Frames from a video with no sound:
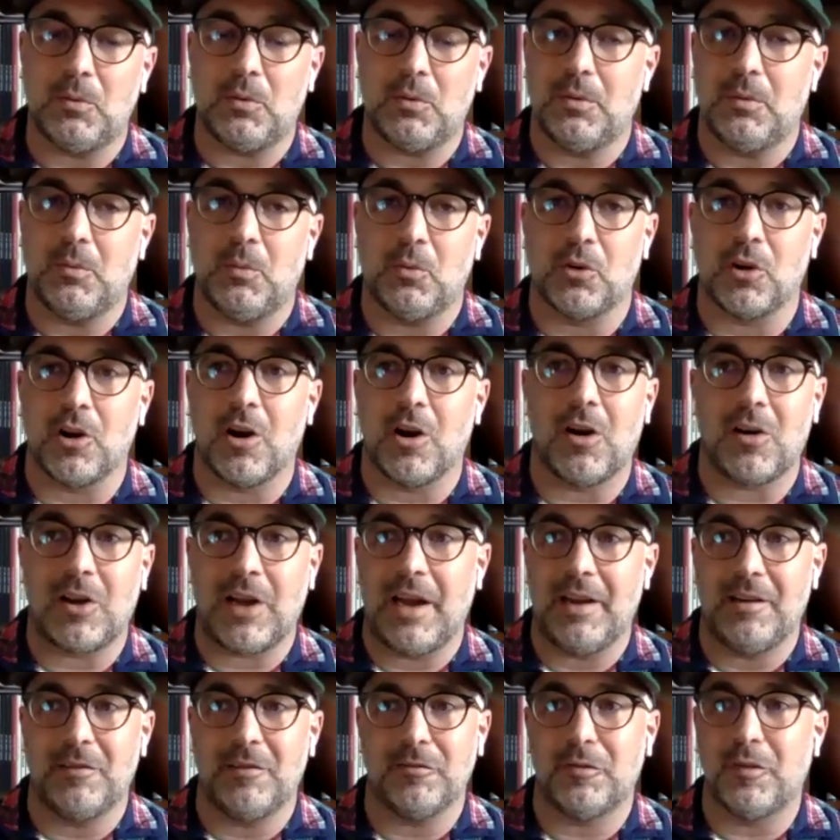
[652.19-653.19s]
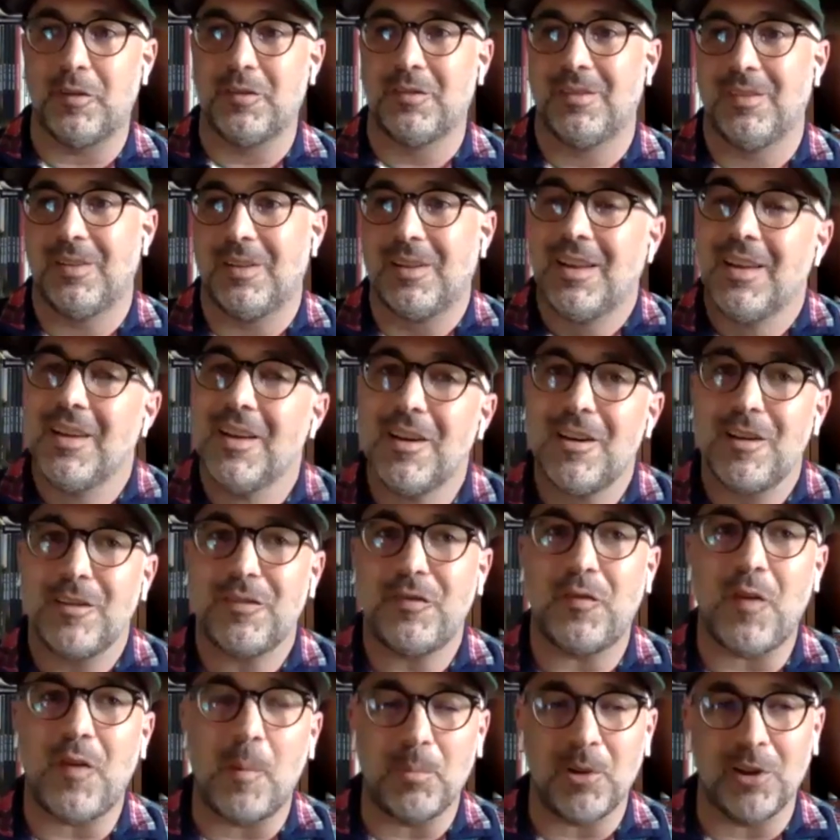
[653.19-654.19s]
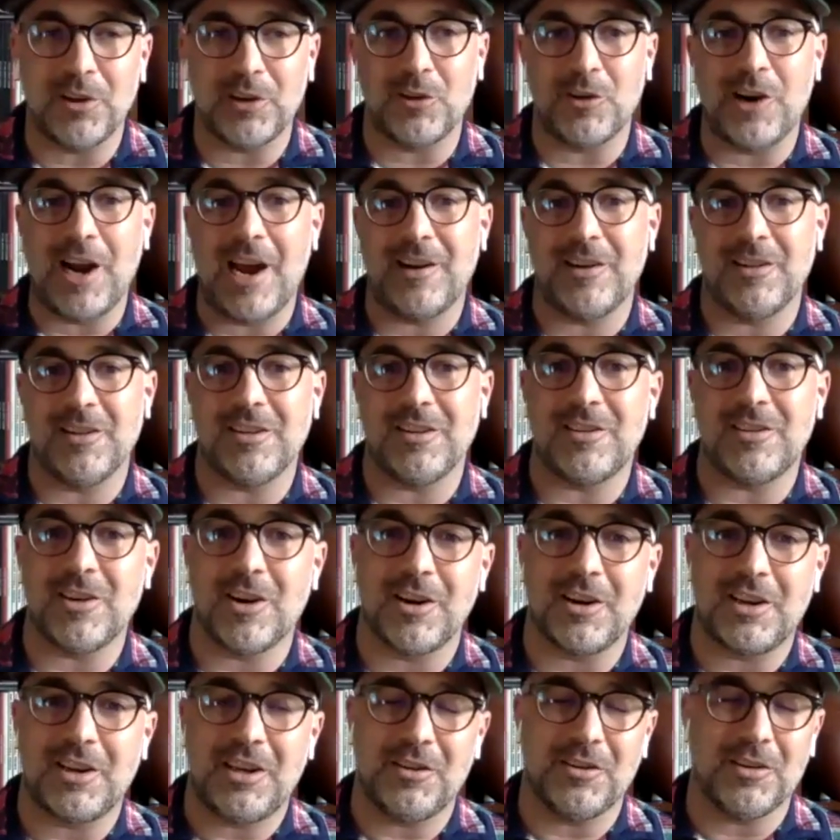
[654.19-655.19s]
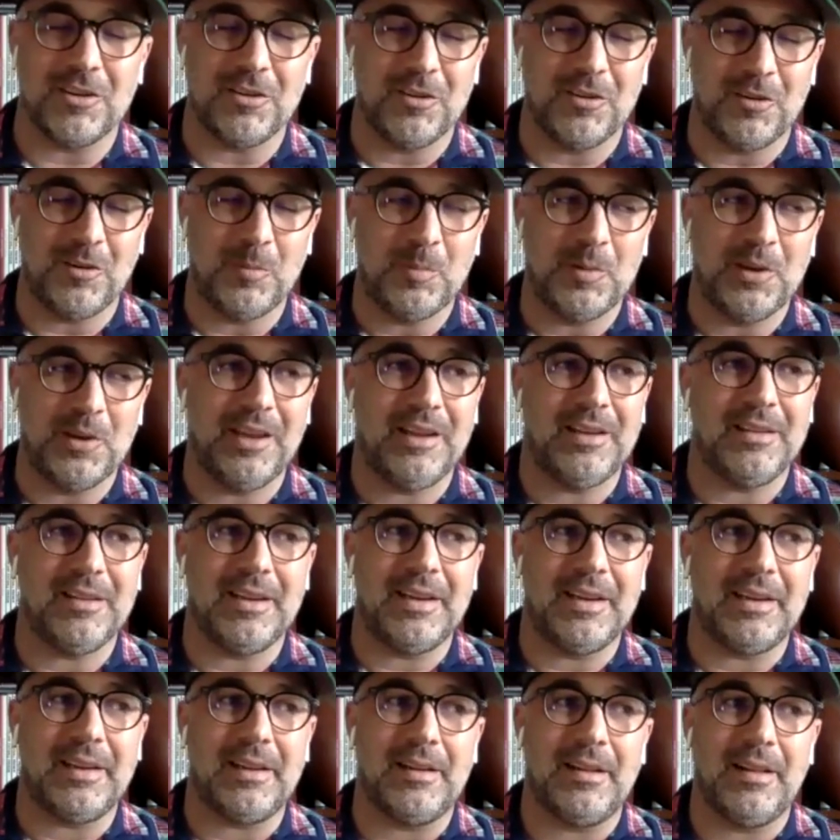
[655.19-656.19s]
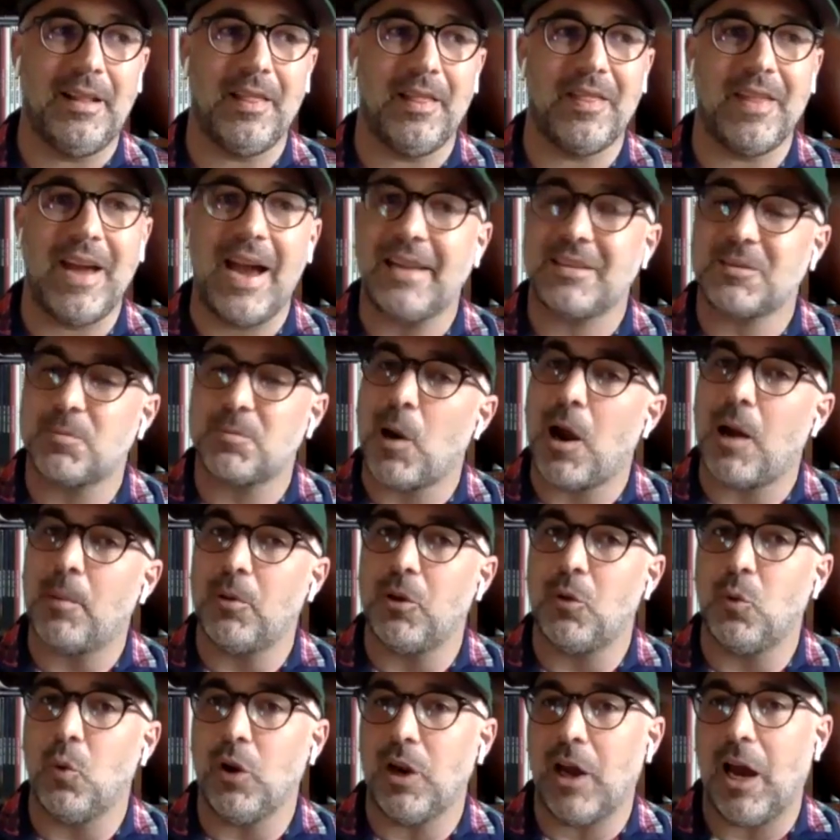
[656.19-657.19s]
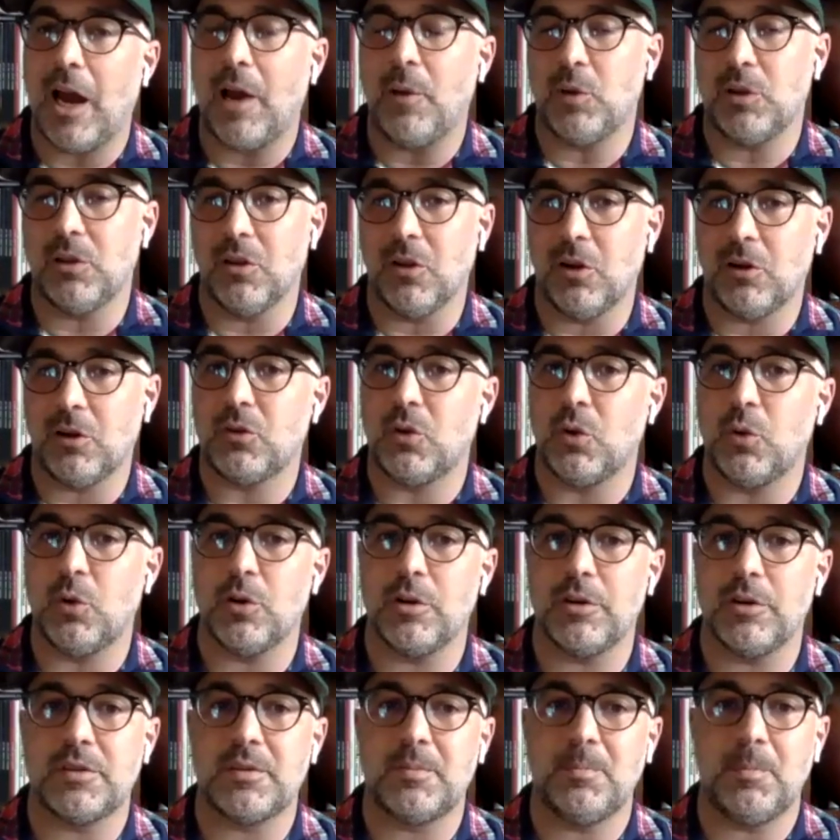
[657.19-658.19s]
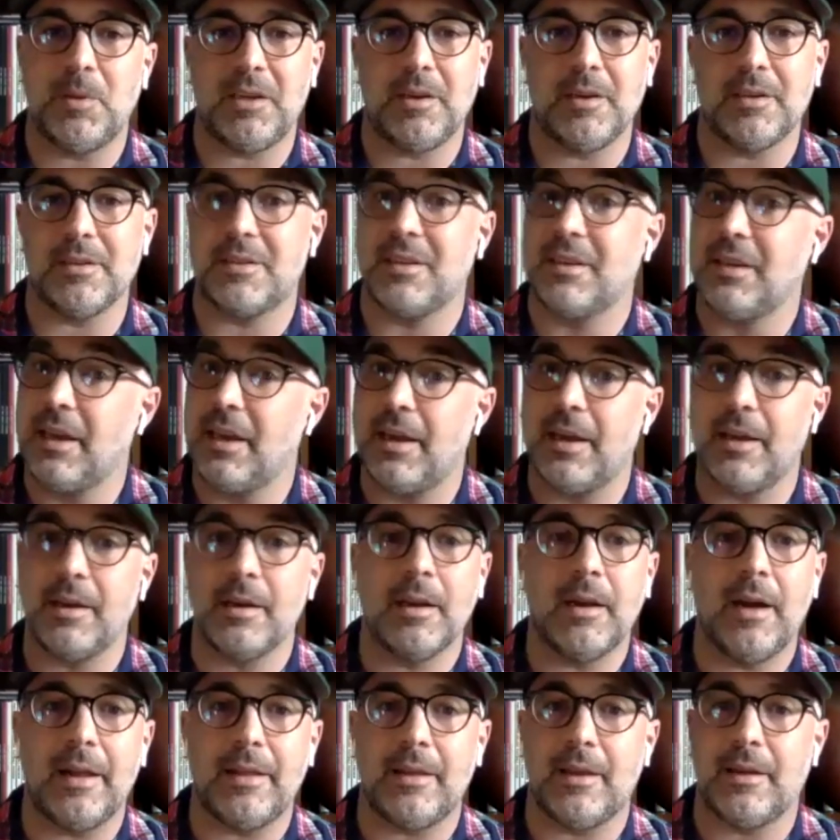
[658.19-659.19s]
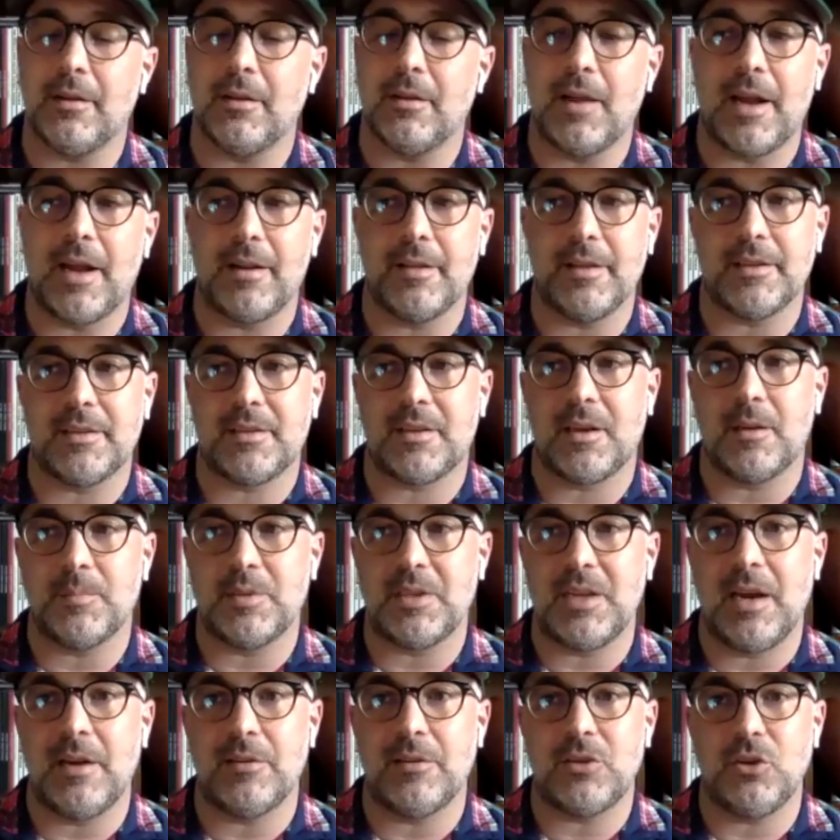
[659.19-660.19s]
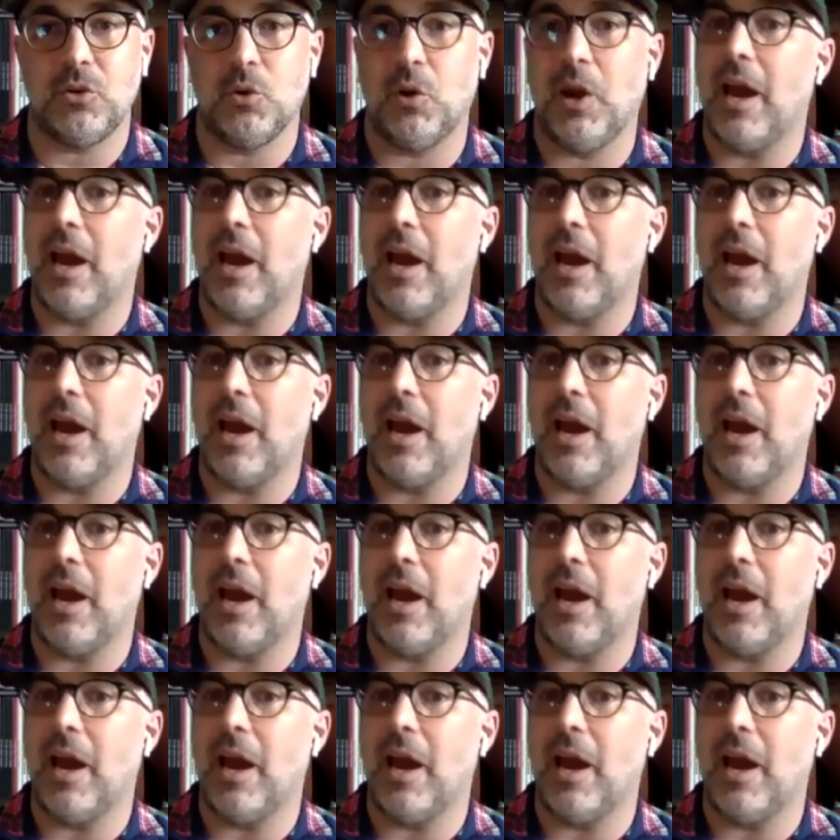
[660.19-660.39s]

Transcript: we're all kind of fumbling around in the dark here a little bit, like, that's probably what I would look towards, because again, I think a lot of this comes down to